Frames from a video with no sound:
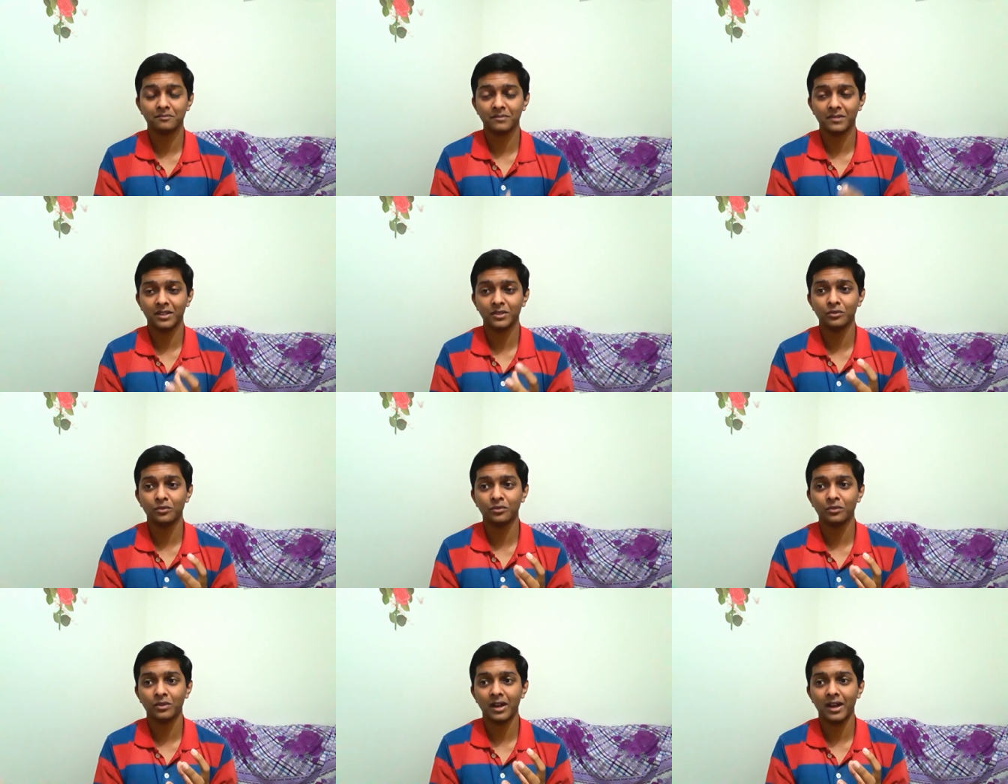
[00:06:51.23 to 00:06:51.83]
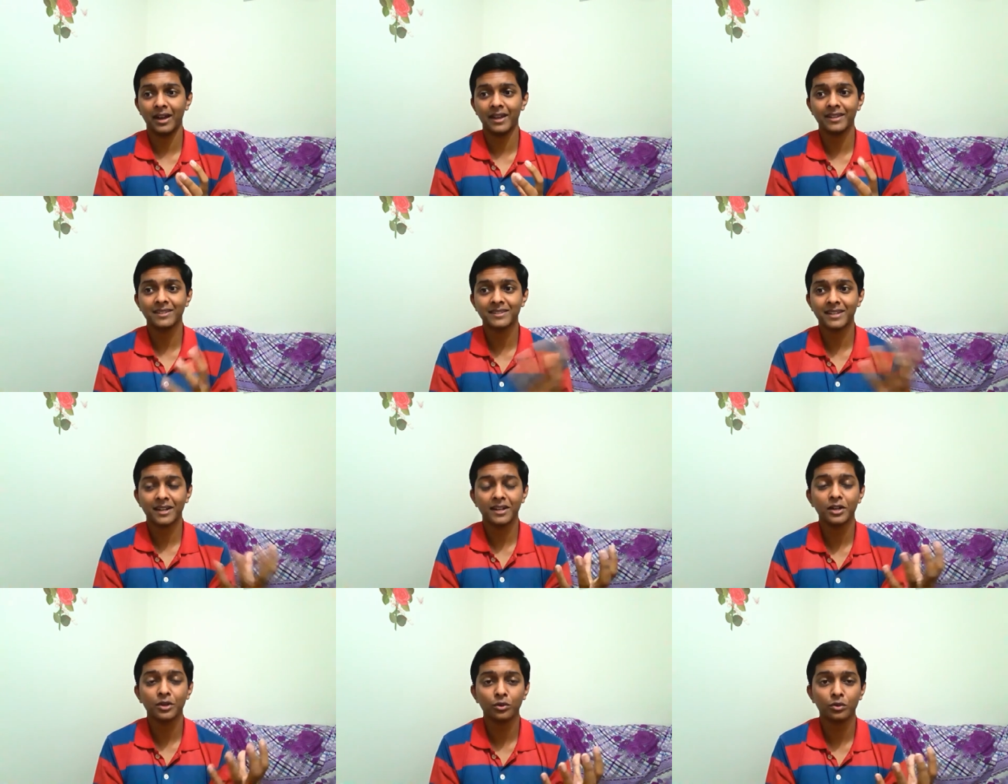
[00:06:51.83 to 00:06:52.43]
know I
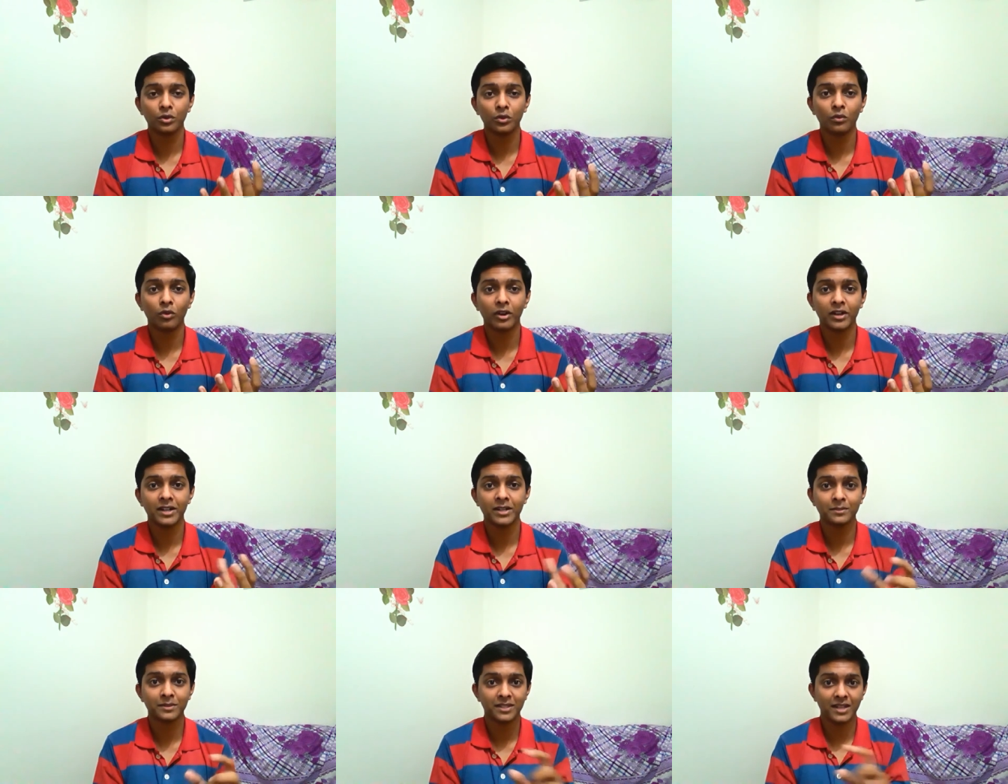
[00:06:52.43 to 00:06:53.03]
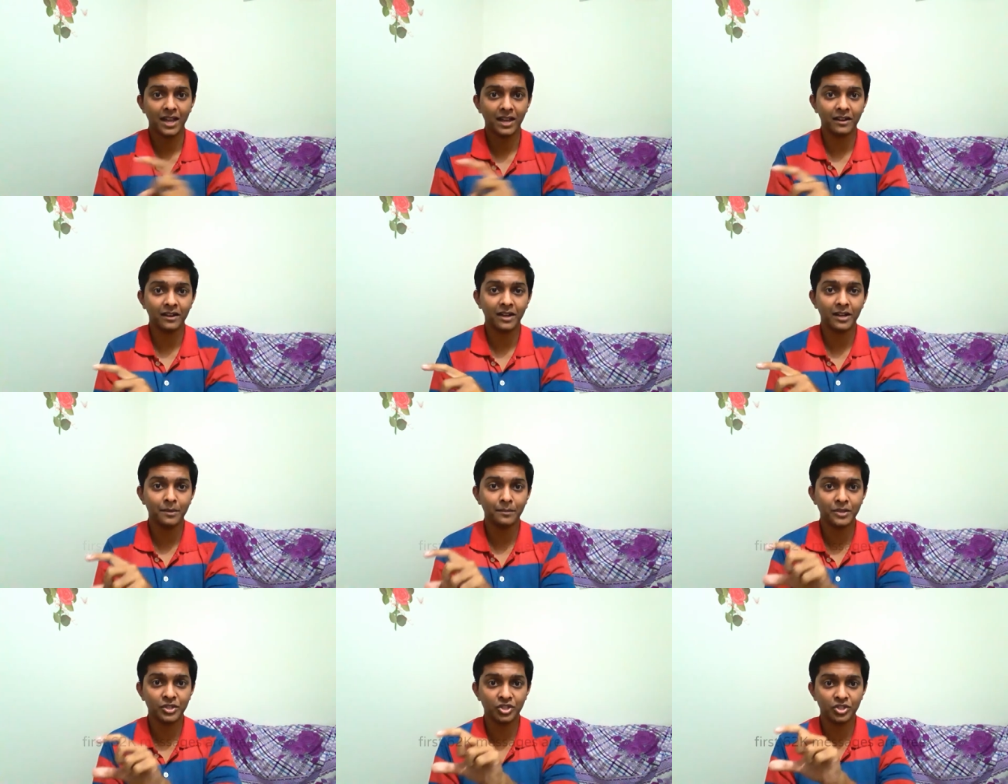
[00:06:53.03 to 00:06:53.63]
exactly don't know what it was I'll
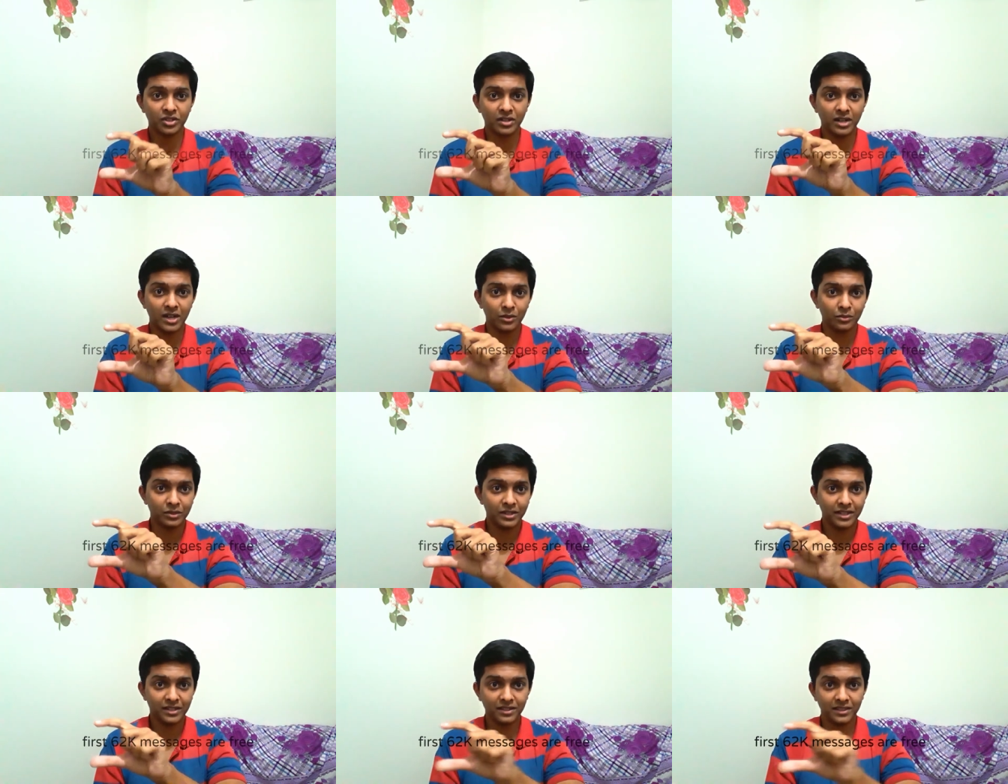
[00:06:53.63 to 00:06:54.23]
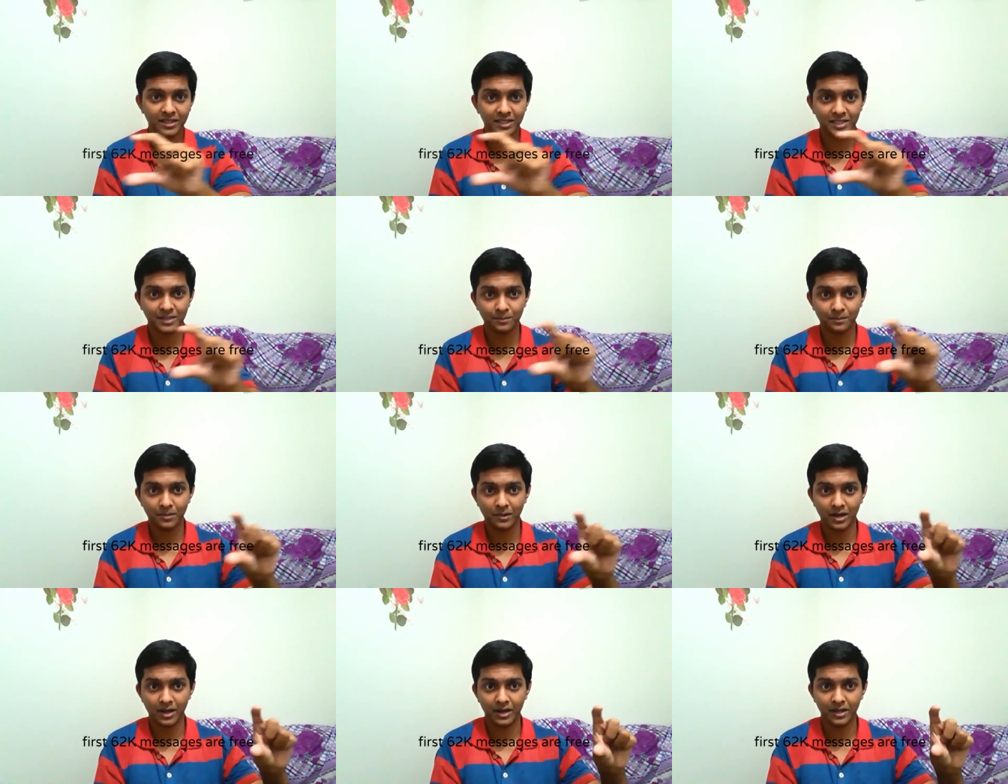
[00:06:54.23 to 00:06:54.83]
mention down in this
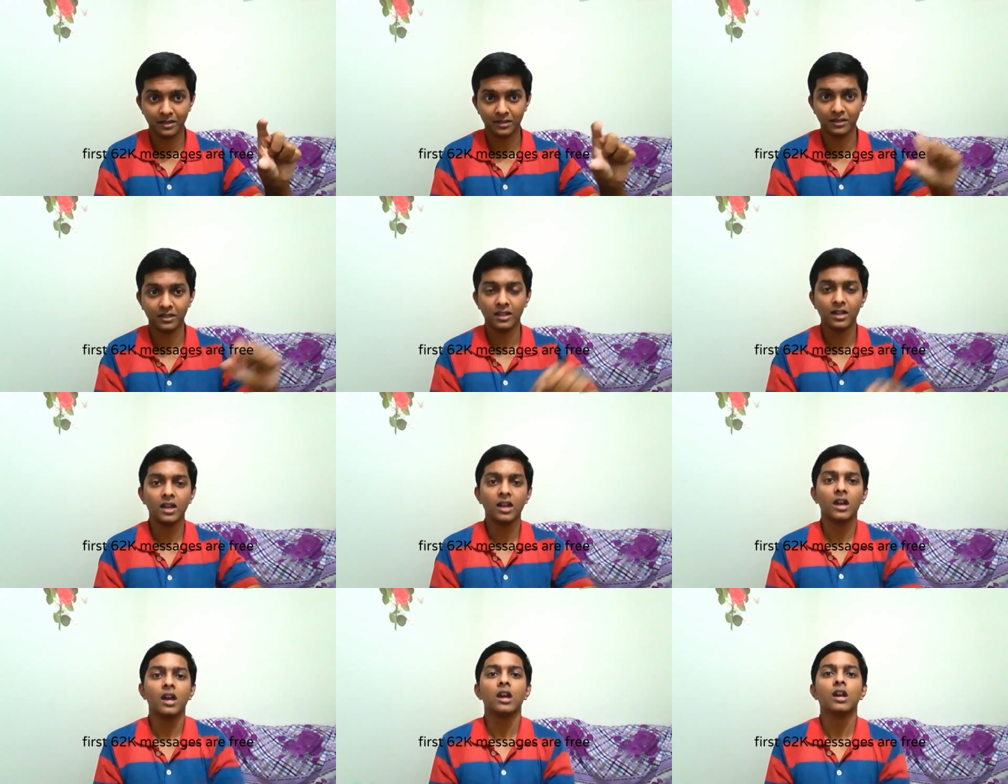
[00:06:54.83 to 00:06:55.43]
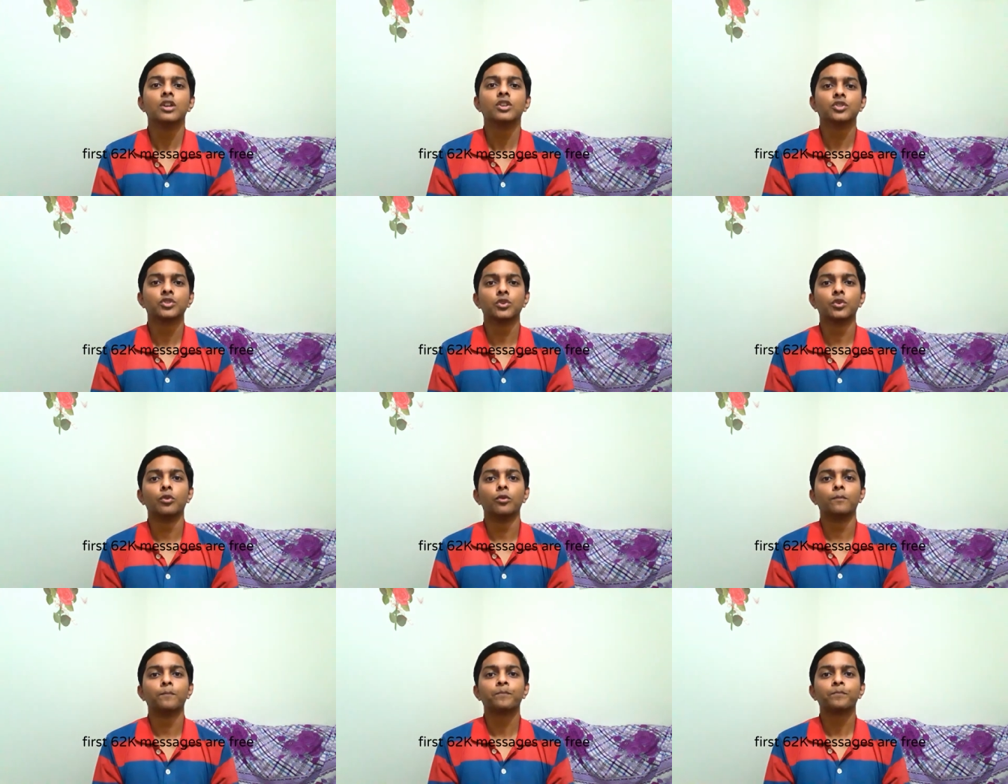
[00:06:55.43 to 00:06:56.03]
part
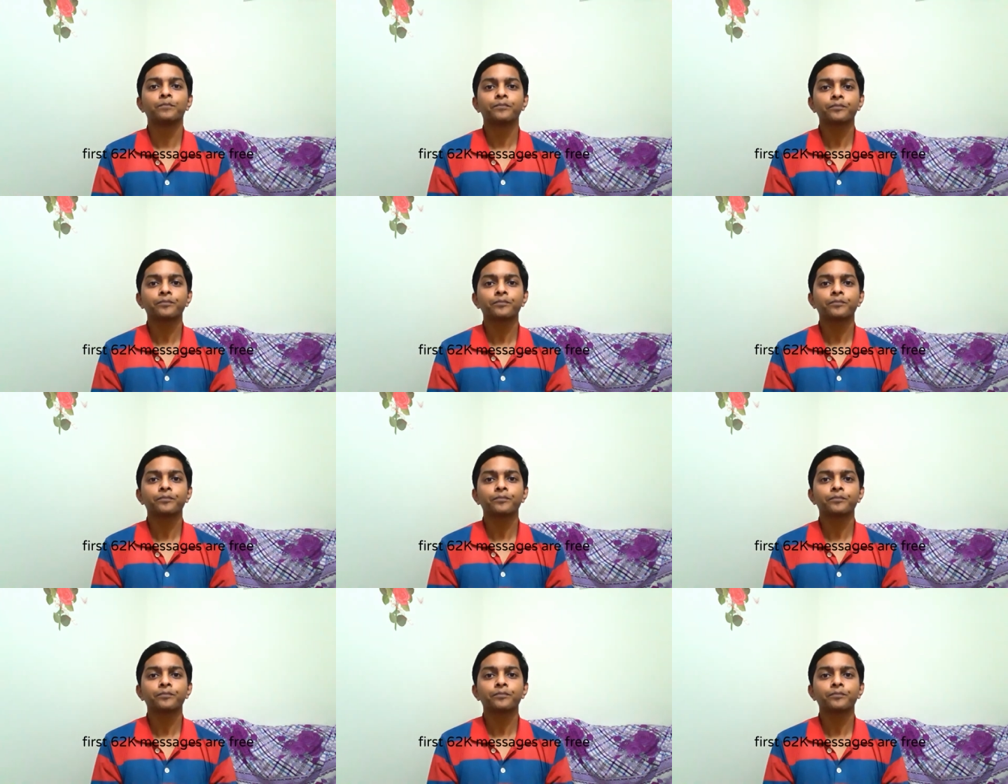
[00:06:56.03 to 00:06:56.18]
so